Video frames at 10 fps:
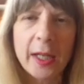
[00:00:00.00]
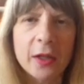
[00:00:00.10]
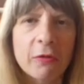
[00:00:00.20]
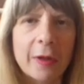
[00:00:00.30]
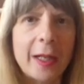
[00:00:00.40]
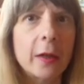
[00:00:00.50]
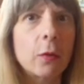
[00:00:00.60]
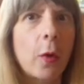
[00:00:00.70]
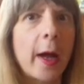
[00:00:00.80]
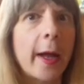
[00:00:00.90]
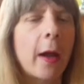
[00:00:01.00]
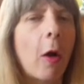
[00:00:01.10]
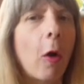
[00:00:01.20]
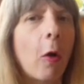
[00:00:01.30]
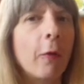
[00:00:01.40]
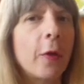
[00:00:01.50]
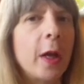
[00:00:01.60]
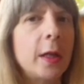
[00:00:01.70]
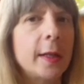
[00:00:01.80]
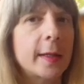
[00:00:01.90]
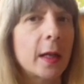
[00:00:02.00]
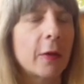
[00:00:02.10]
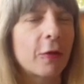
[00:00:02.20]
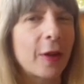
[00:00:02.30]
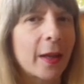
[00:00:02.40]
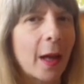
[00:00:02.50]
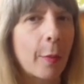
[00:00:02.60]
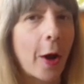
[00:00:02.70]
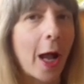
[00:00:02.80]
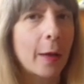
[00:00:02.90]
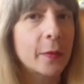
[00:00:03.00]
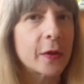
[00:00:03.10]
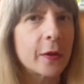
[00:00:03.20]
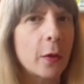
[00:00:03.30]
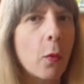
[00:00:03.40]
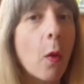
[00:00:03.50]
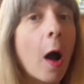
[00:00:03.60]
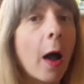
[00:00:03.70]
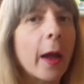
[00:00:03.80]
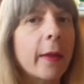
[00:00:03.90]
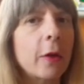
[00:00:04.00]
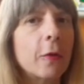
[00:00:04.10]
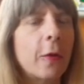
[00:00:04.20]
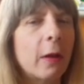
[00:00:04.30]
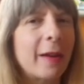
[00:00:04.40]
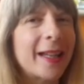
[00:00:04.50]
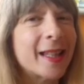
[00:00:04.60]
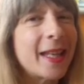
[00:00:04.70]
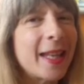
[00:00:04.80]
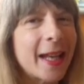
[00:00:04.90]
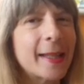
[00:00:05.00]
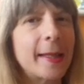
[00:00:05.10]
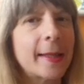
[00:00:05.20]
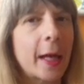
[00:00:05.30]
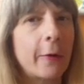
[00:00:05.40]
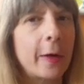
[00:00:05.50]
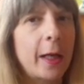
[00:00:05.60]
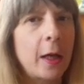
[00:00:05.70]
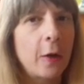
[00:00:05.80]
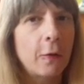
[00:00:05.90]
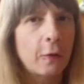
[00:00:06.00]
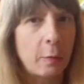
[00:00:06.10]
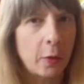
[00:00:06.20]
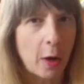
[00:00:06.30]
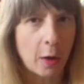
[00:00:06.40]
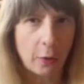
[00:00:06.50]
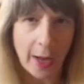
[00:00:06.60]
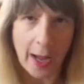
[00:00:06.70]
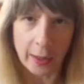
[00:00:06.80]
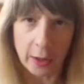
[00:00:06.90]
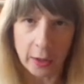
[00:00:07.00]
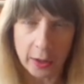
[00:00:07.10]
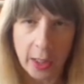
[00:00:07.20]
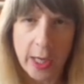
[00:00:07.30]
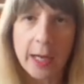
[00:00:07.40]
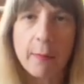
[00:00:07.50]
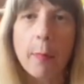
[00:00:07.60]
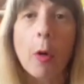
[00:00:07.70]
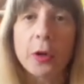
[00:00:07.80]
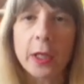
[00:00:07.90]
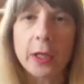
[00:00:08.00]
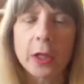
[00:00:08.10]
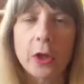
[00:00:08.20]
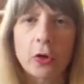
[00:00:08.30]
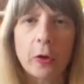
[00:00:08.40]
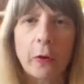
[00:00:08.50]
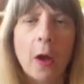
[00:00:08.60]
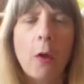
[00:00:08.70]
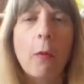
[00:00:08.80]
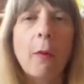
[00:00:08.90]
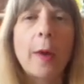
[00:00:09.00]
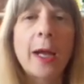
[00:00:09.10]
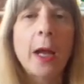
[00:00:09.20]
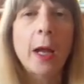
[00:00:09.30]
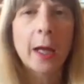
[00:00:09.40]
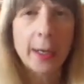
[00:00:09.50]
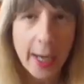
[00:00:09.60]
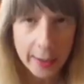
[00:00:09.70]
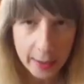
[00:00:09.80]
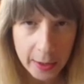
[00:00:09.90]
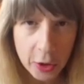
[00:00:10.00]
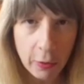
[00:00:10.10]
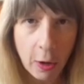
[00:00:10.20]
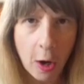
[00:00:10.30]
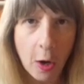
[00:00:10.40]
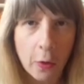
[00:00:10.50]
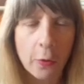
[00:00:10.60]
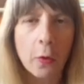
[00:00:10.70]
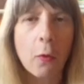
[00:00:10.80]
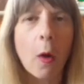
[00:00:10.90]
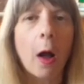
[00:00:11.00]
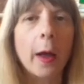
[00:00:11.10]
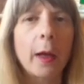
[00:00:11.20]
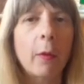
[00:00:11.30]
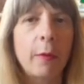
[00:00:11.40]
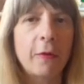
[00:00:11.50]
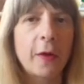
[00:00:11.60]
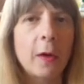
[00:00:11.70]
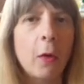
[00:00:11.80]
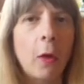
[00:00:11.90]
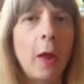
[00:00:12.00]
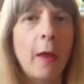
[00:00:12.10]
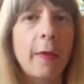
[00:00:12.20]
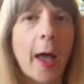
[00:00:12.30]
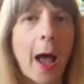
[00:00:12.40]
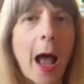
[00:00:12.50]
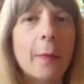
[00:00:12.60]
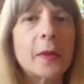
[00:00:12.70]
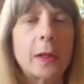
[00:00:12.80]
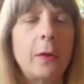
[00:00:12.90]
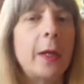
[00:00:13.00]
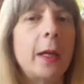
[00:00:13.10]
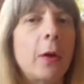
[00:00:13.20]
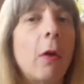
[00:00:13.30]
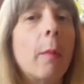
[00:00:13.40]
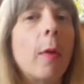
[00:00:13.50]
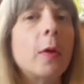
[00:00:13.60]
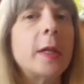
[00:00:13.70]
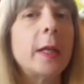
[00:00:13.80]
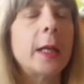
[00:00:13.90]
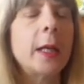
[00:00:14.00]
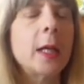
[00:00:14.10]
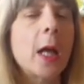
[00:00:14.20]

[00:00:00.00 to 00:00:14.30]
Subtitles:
is a really good way of discovering that perhaps the why that you're following isn't necessarily from your own anchored, embodied truth. When we are connected to our own why, when we feel that absolutely in our body,